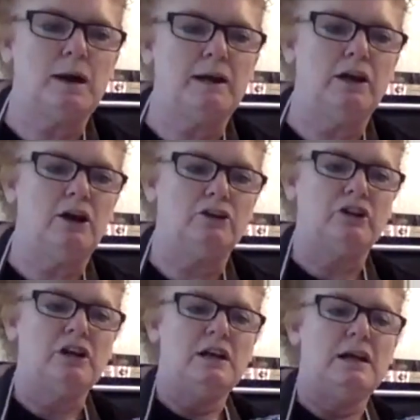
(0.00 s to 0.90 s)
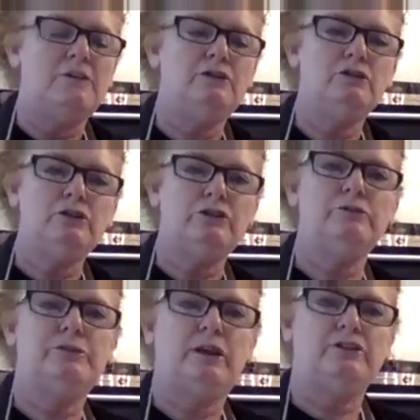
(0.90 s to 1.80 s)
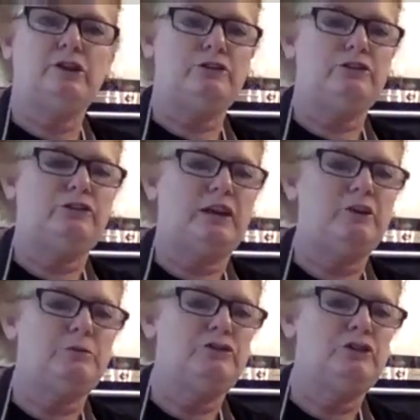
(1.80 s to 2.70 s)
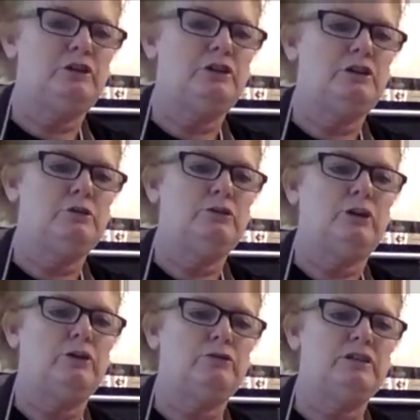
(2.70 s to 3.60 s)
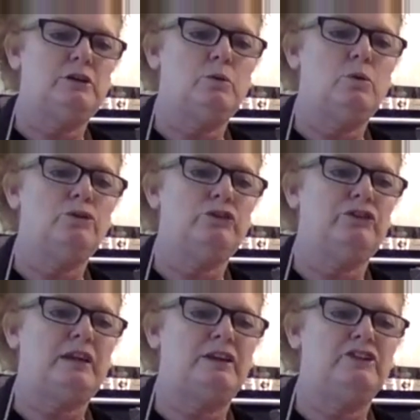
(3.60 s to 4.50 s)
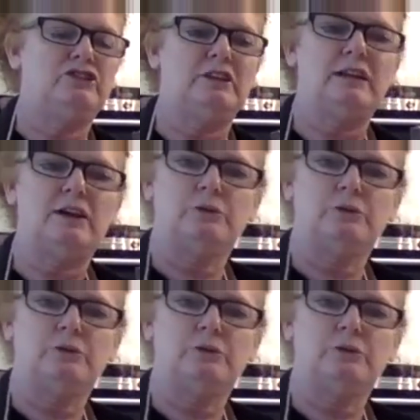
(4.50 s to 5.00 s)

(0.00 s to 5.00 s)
large. If you're using them from Tesco's and Sainsbury's, you're going to use a 3/4 size sheet. That's